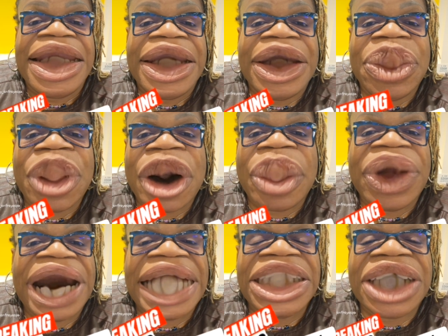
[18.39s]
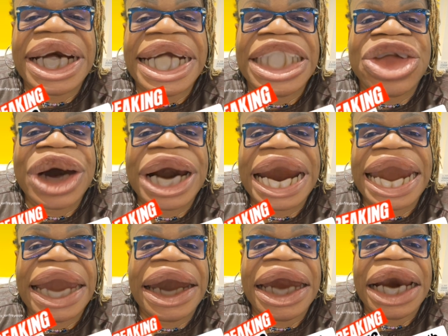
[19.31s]
The population is really
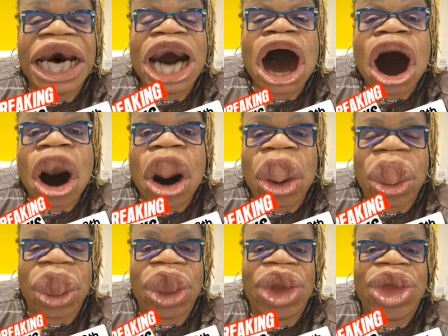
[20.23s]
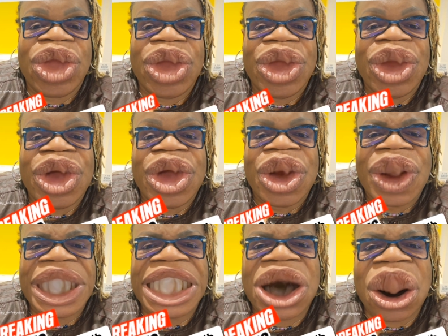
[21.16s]
low.
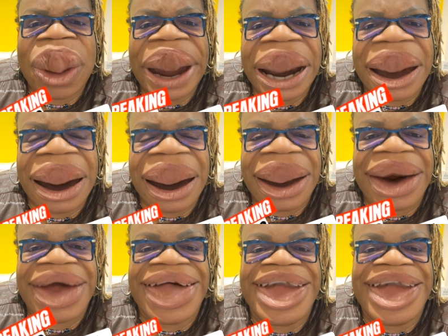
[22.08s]
What's going on?